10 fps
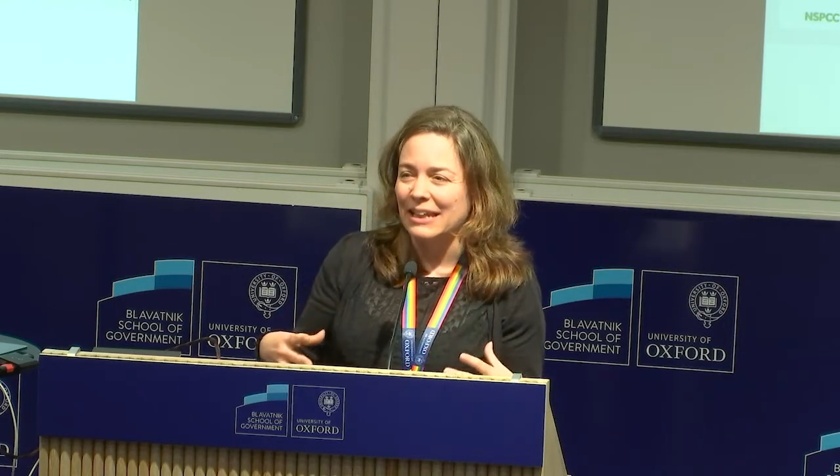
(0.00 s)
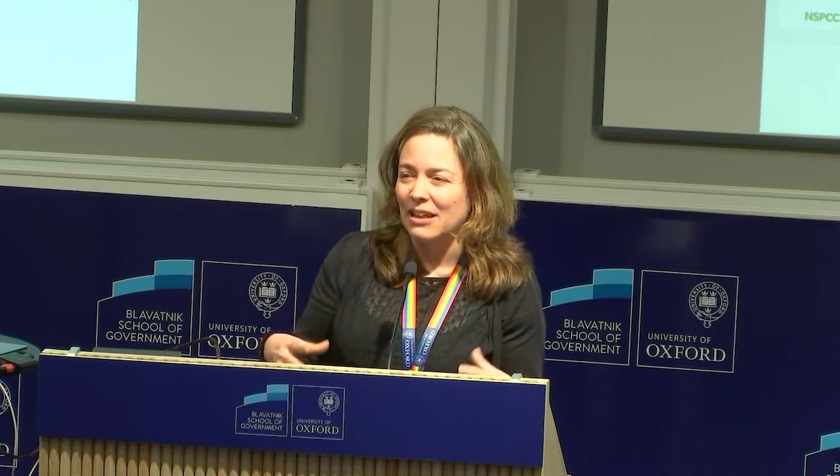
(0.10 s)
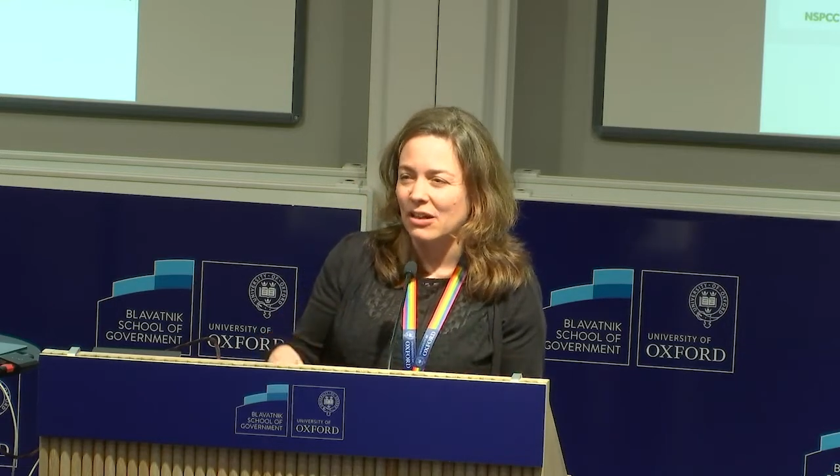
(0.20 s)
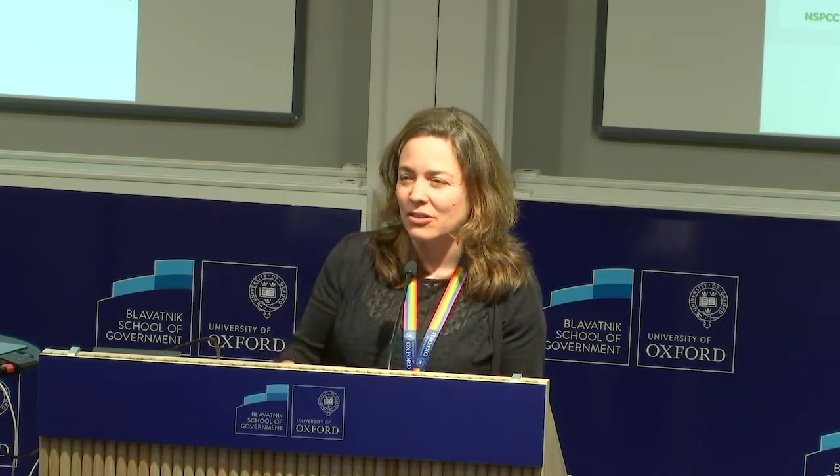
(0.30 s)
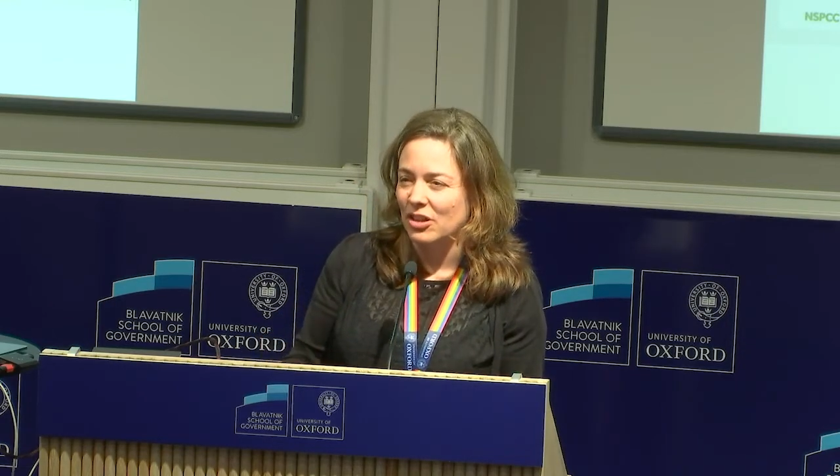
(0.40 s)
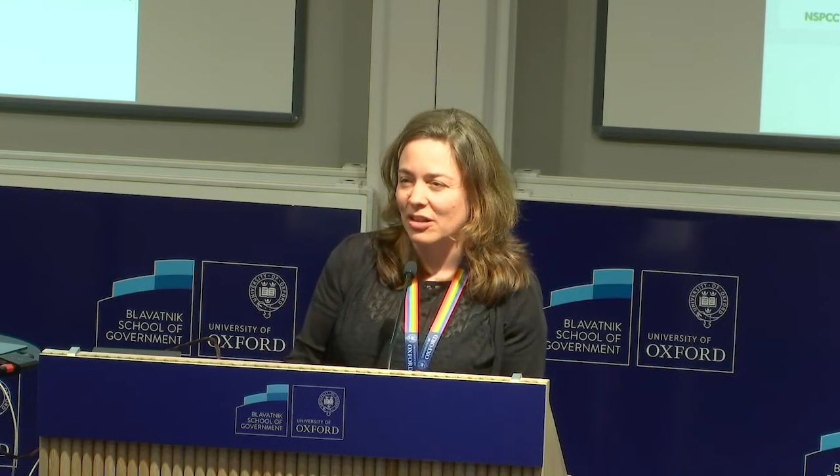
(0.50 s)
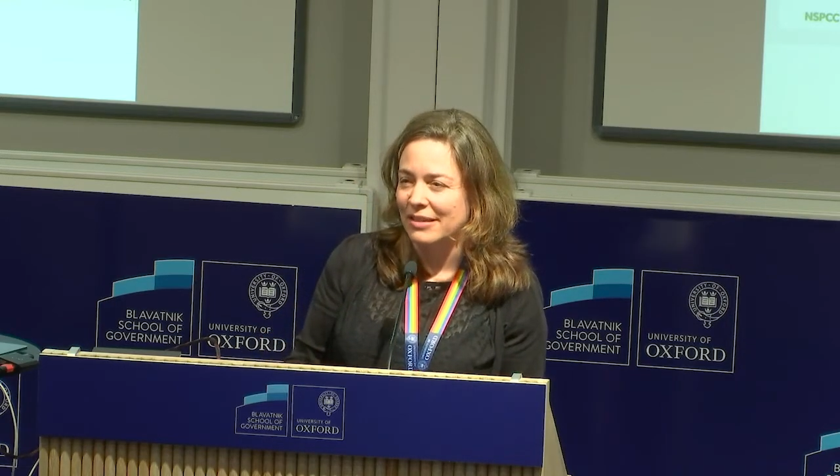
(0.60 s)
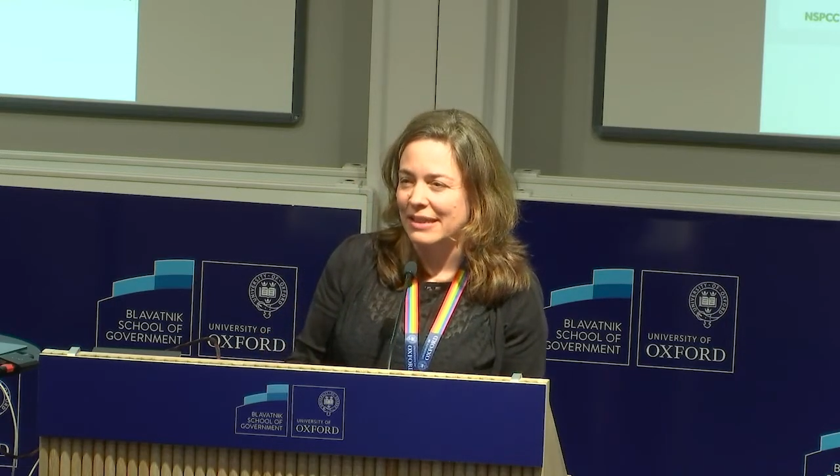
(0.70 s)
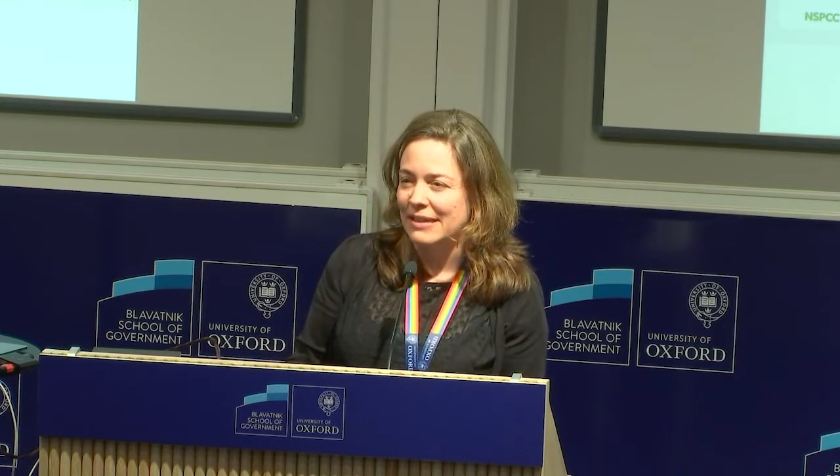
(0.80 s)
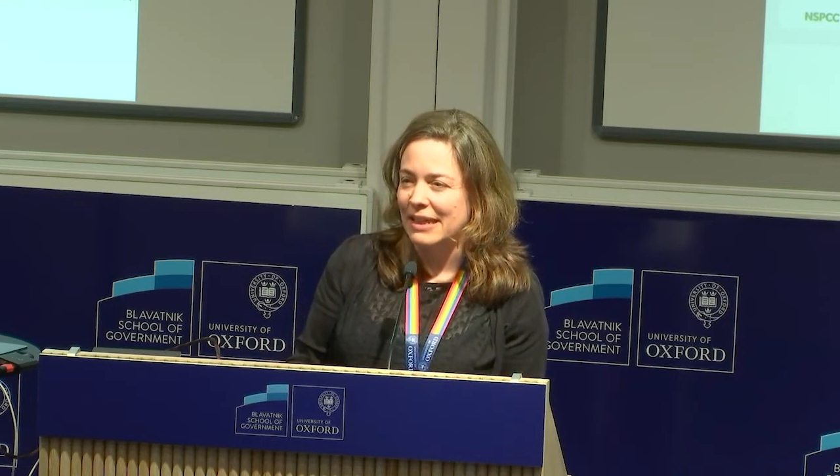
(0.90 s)
large
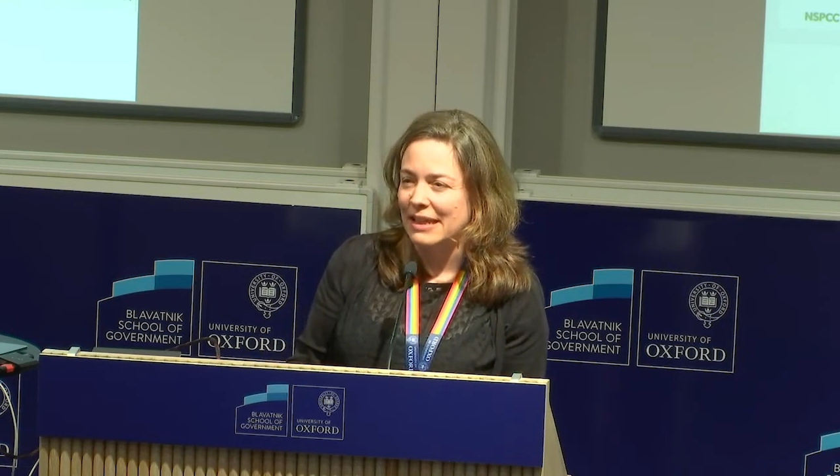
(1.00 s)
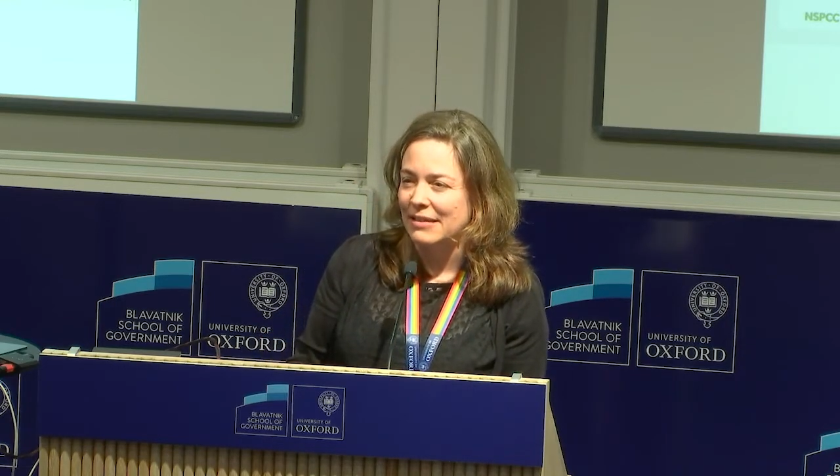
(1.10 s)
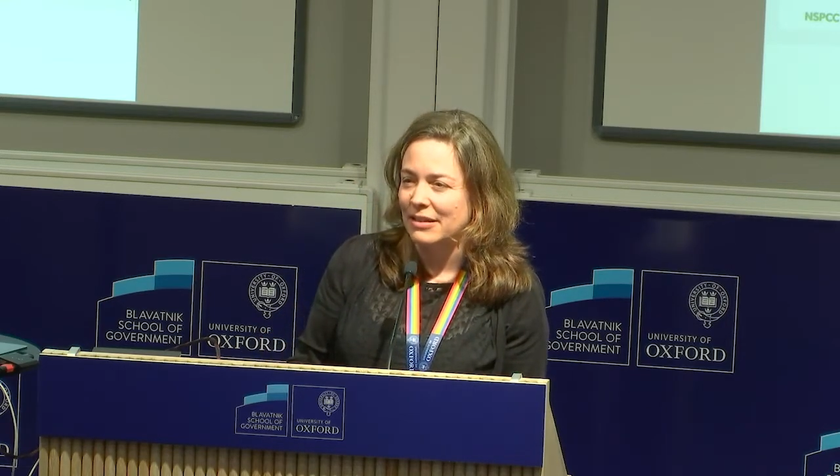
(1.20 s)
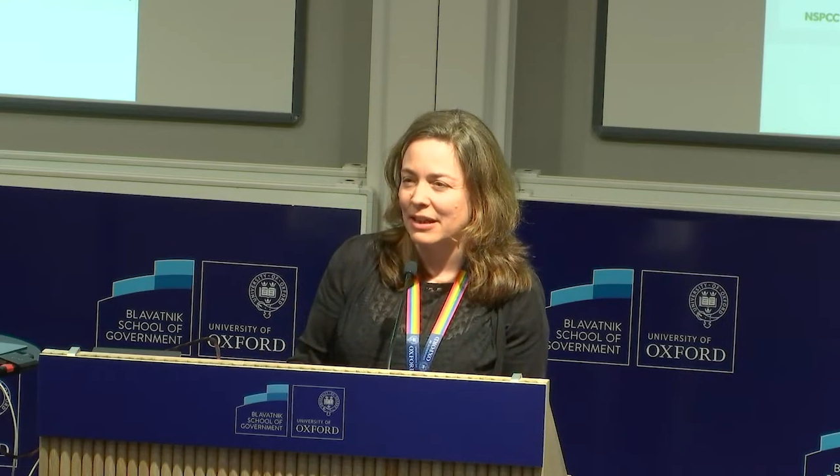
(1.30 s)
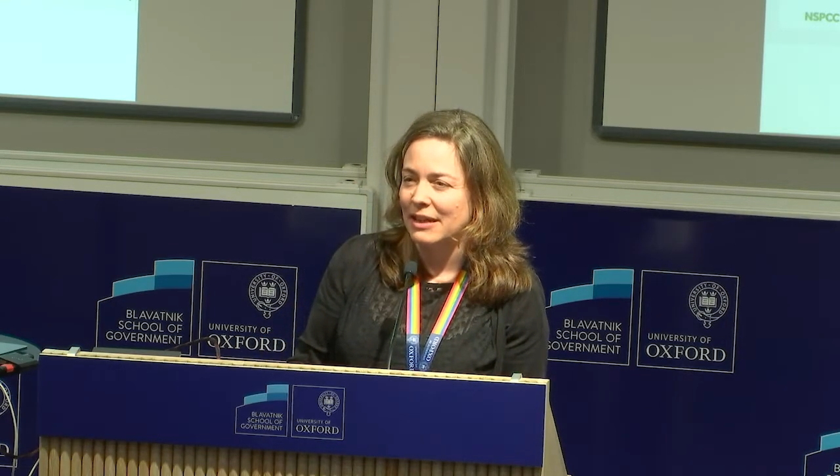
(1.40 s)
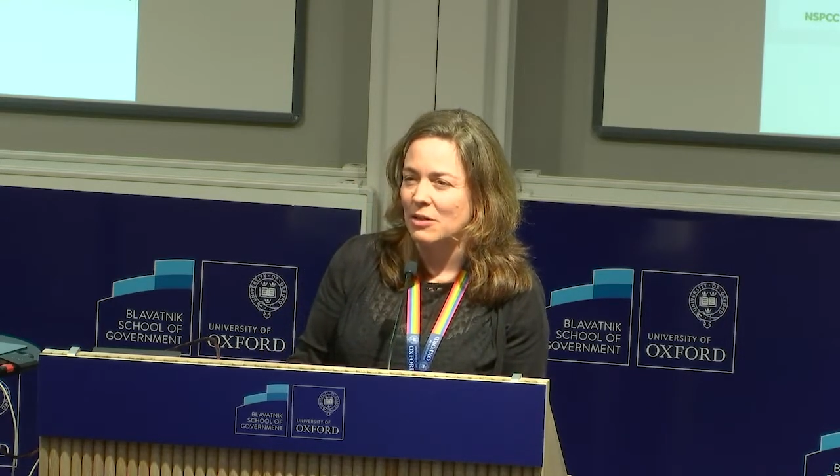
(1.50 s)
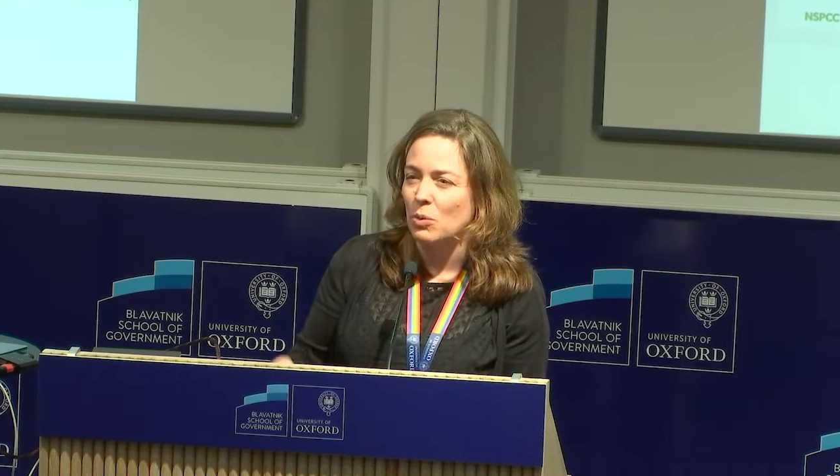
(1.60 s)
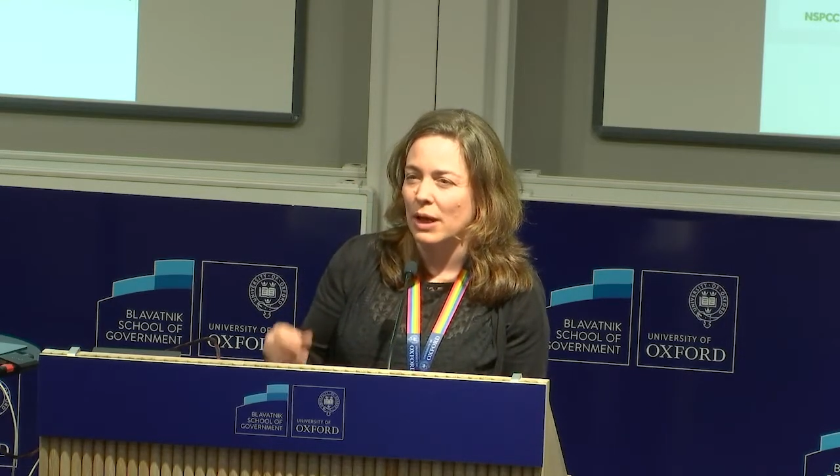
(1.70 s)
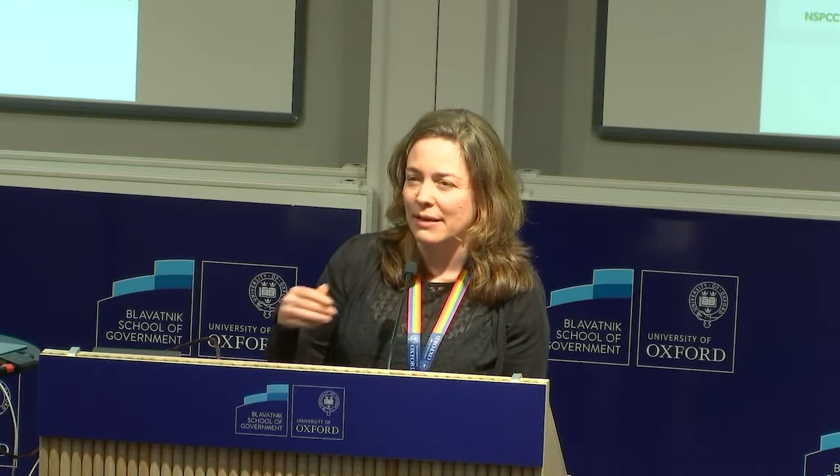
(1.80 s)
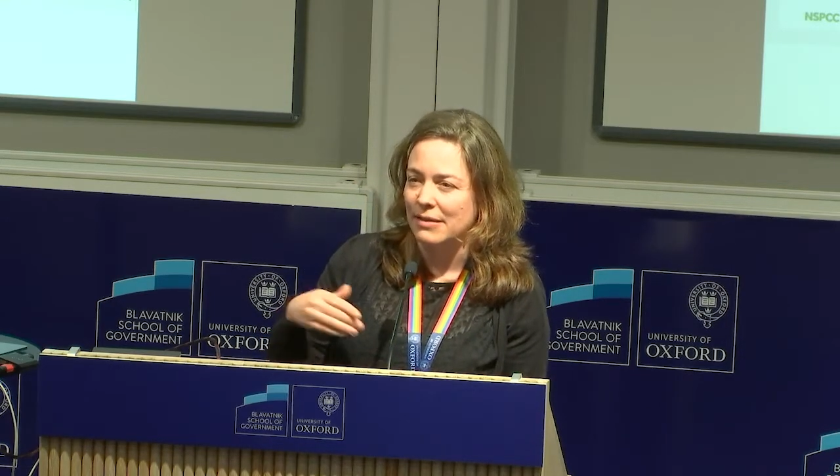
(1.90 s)
RCTs looking at
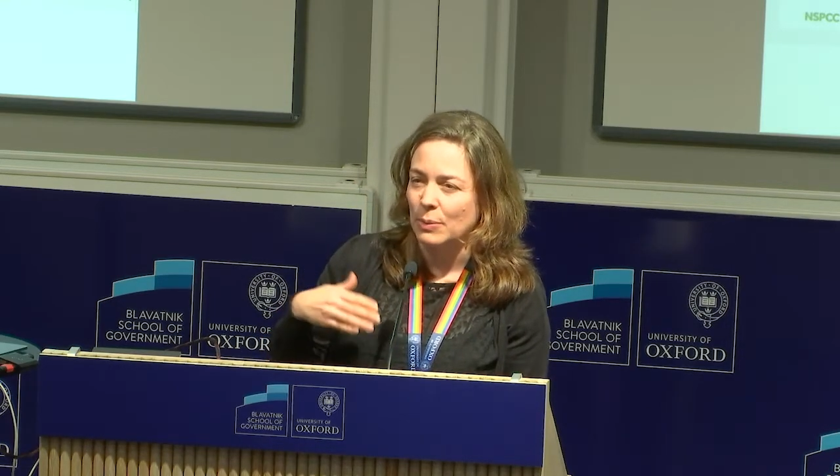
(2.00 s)
ways